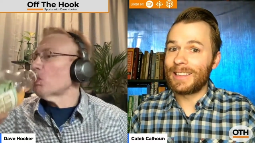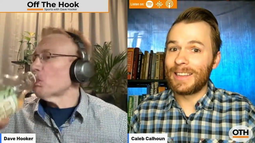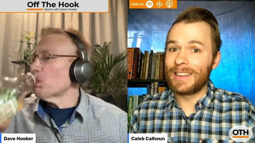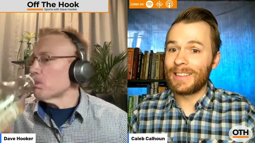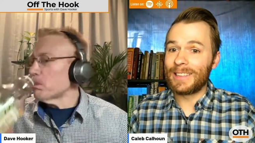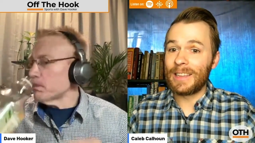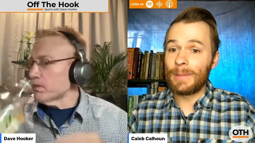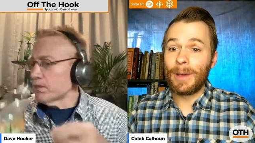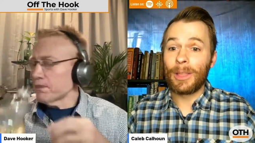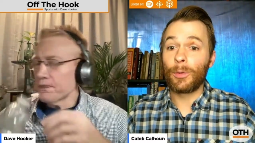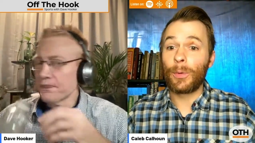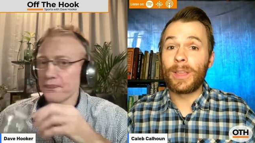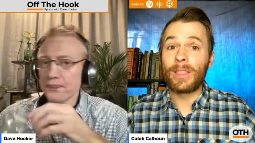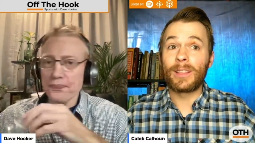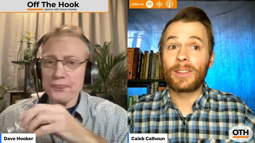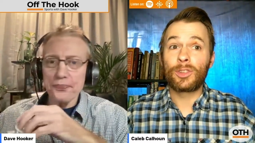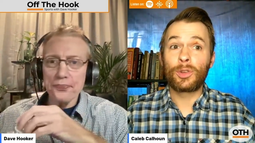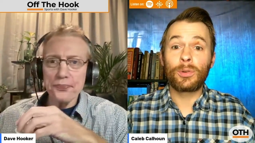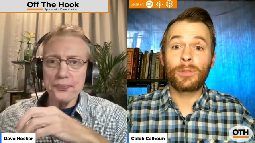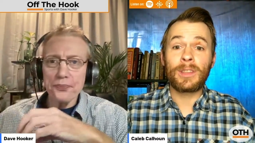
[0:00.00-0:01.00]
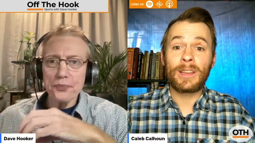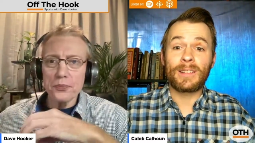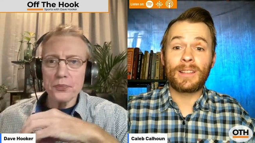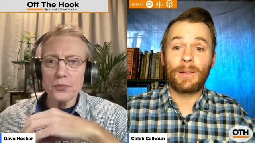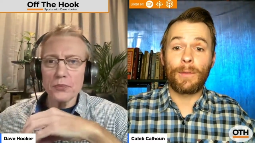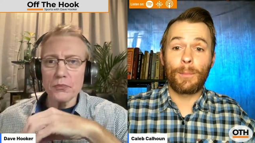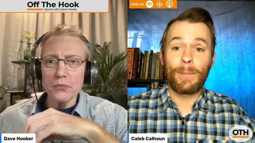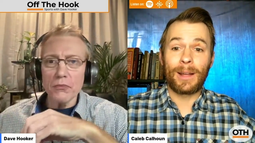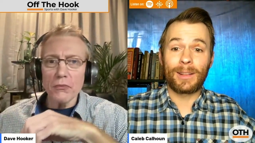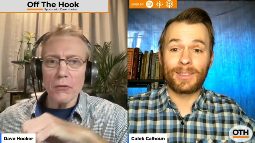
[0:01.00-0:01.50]
Speaker 1: at Tennessee. By the way, the two things
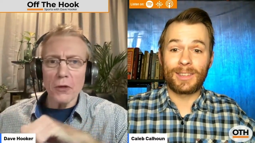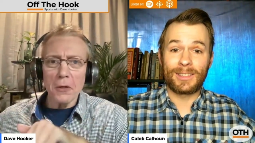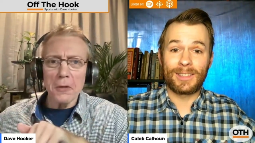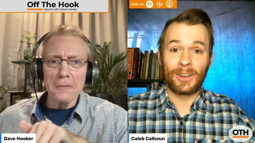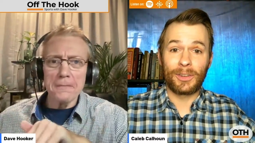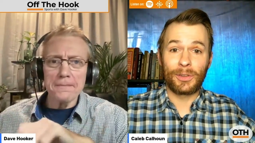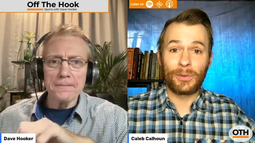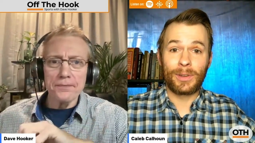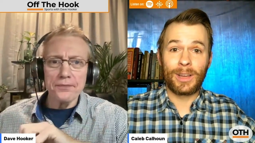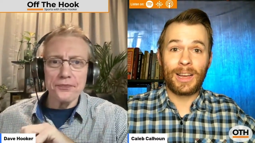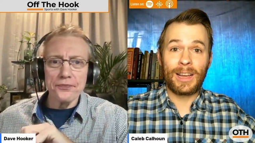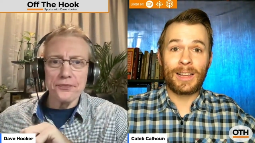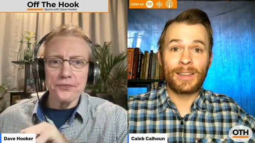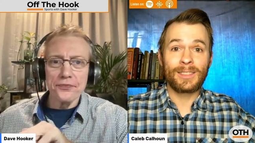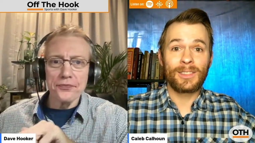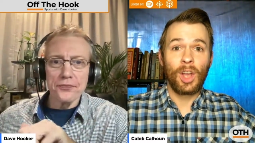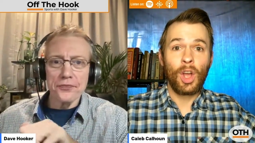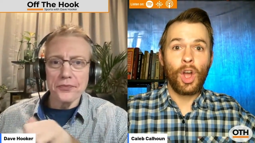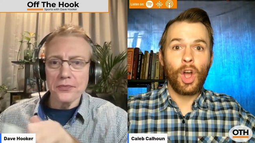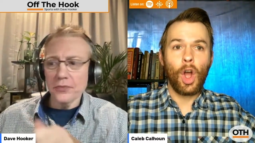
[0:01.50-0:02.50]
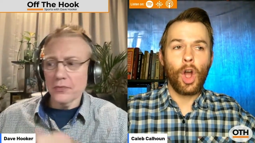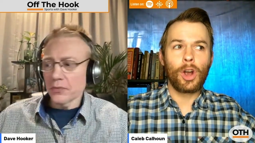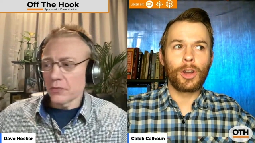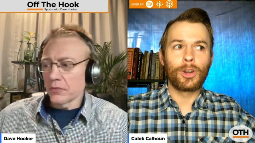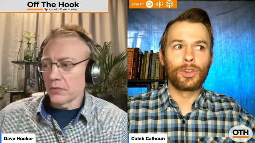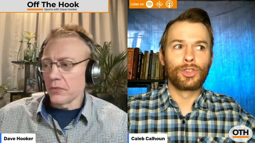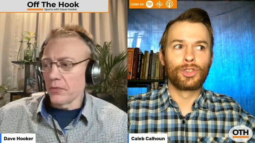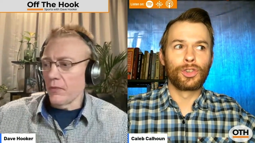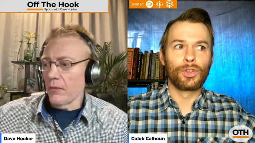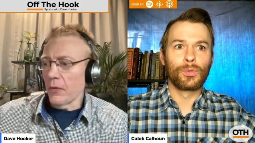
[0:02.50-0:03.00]
I'm about to tell you guys
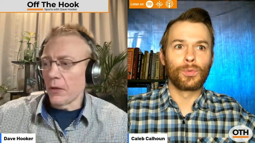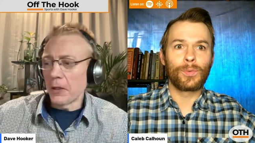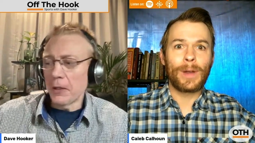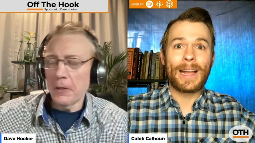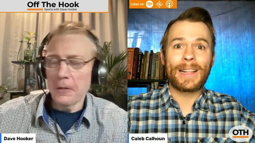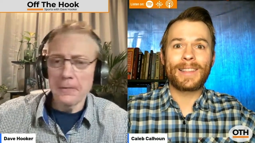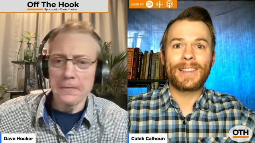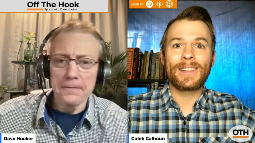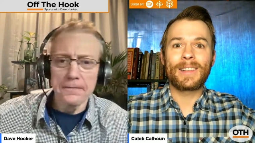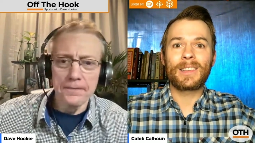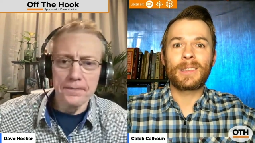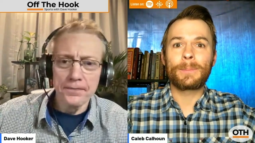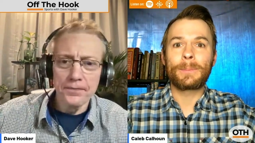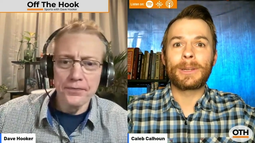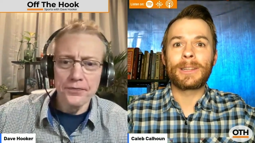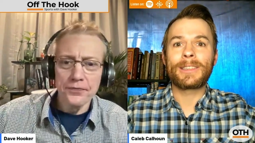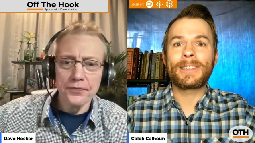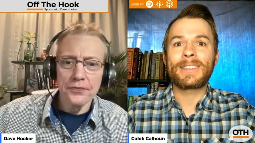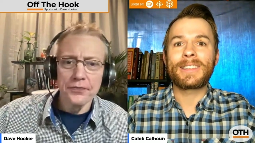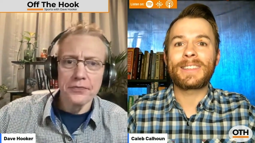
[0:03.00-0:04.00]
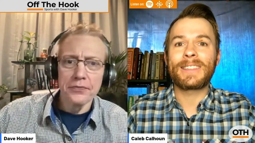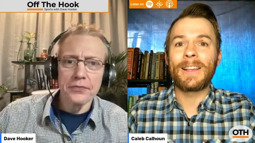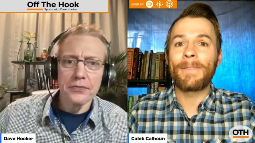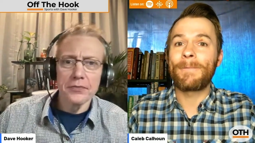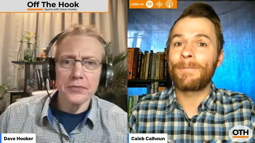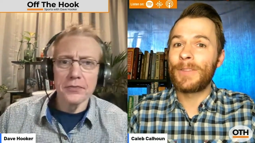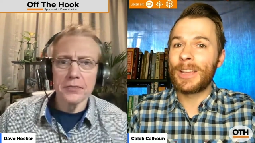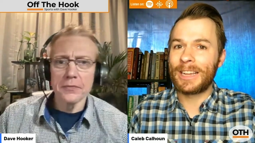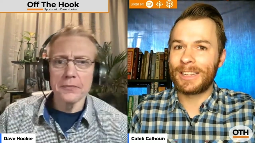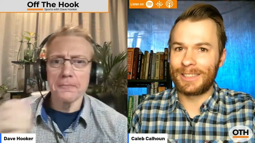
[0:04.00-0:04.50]
are directed
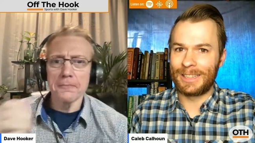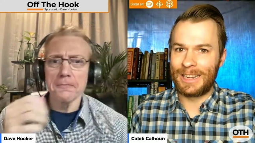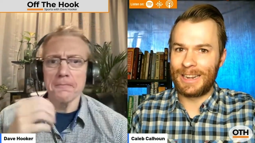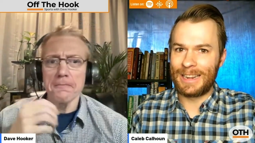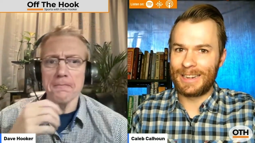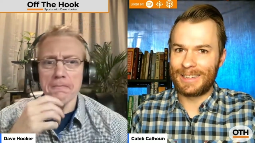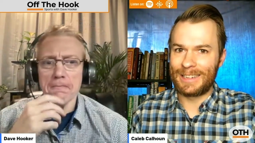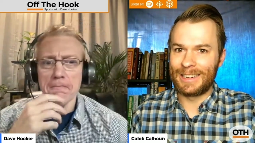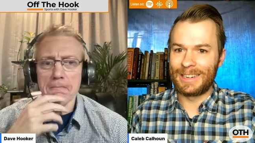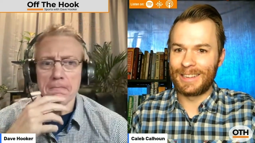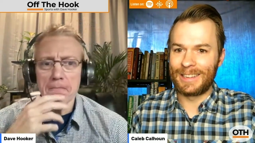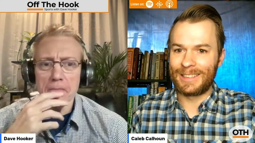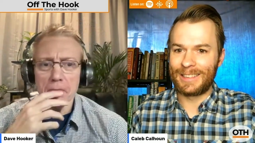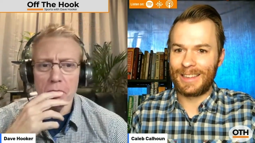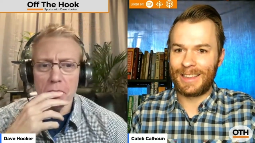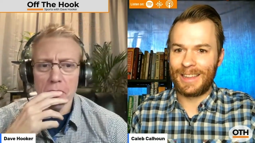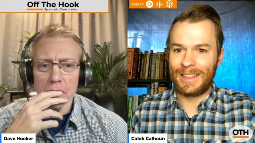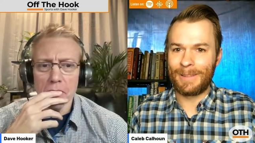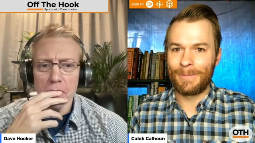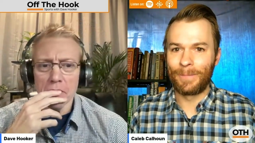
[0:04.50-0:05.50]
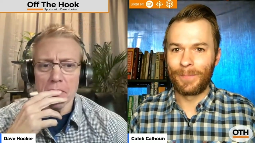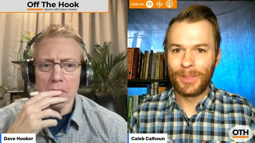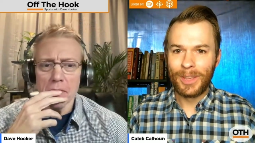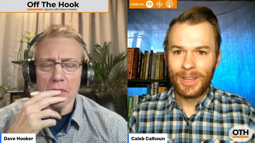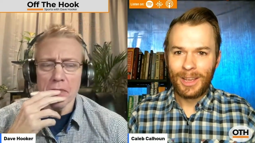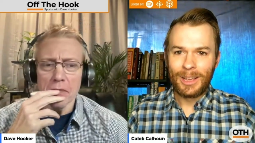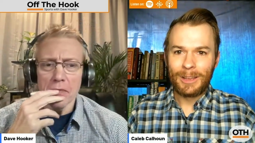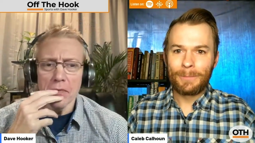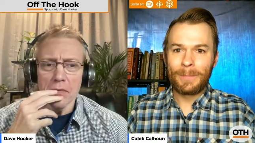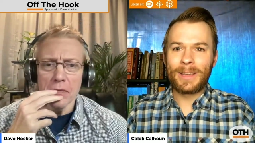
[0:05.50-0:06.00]
specifically at Tennessee.
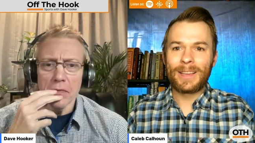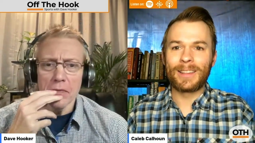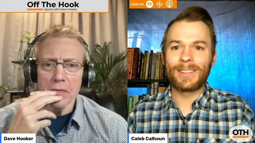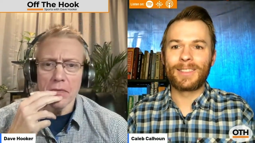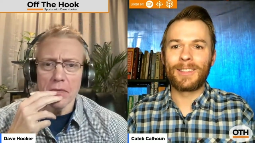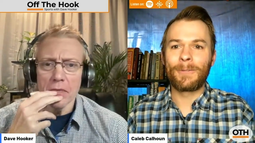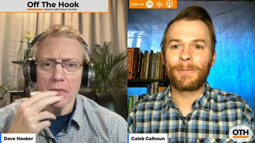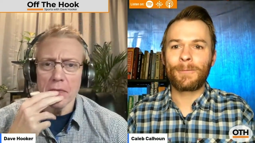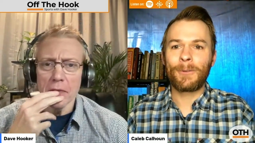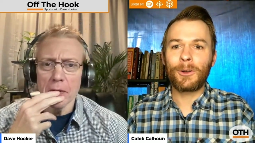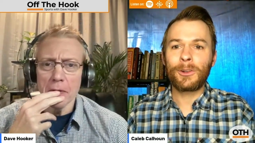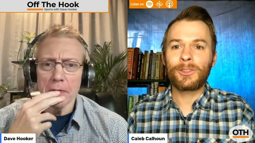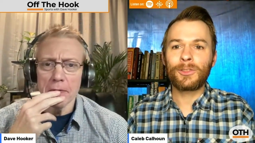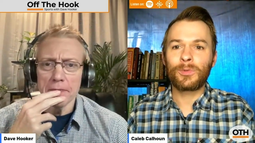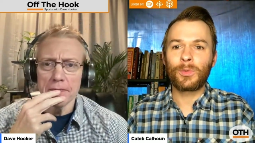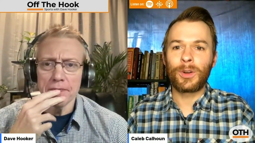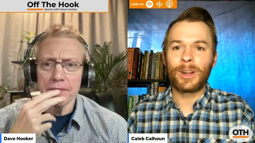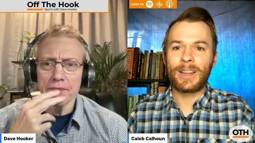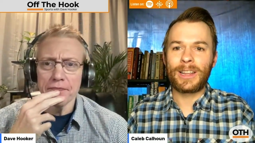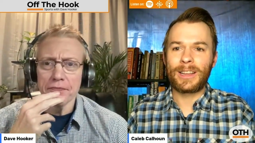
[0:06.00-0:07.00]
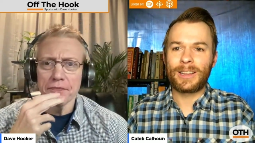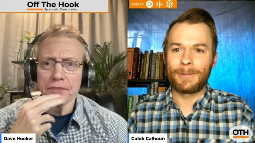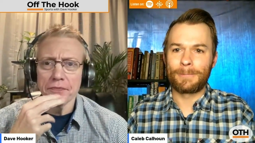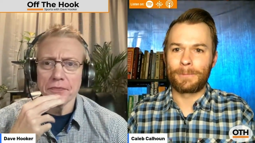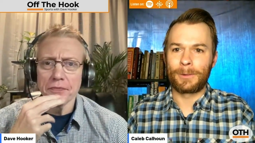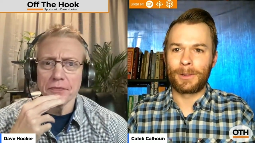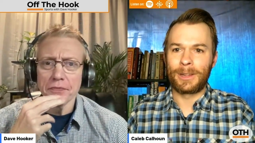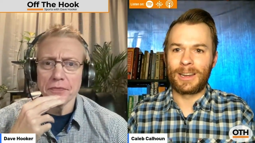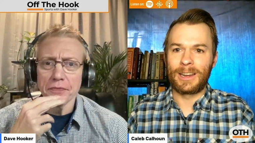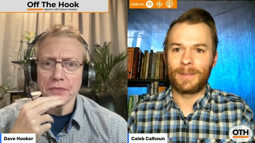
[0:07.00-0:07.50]
Because the first one he
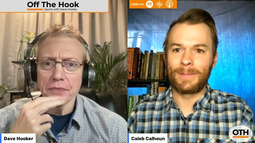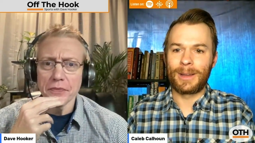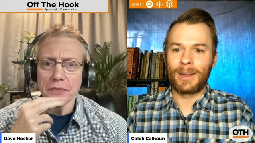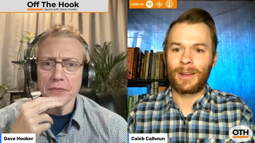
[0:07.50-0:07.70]
complained